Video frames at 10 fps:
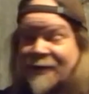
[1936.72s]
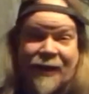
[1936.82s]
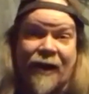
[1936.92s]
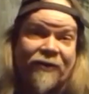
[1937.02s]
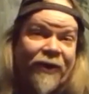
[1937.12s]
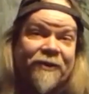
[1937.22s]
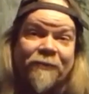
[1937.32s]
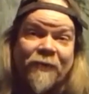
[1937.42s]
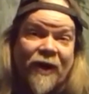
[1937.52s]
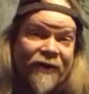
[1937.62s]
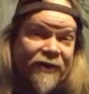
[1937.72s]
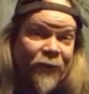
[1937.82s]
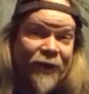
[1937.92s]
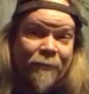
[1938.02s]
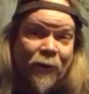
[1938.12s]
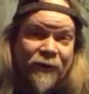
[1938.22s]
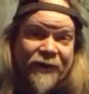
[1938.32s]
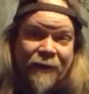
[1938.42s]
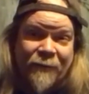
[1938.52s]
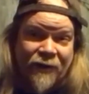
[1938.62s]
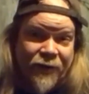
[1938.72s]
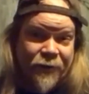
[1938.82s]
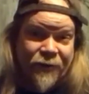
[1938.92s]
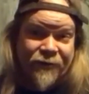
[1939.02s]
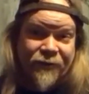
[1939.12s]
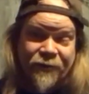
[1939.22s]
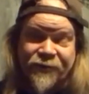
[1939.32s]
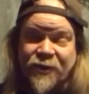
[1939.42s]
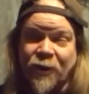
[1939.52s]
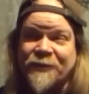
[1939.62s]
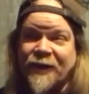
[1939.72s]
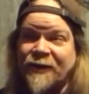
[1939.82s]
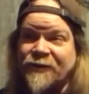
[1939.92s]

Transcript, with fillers: I liked them. I liked the way the mold came out, like the you know, sculpt on it.